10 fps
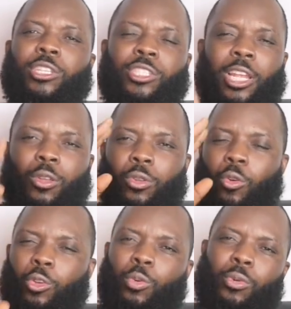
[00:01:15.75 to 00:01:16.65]
salute
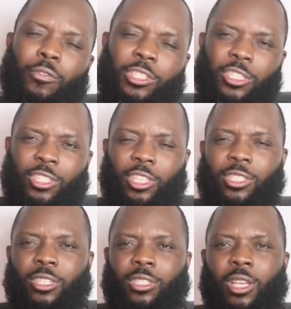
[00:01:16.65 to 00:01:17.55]
all you brothers and
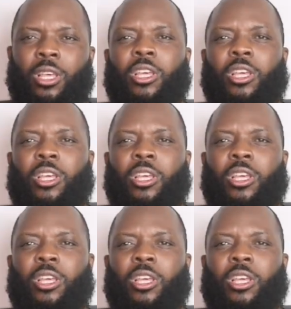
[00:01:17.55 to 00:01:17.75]
sisters.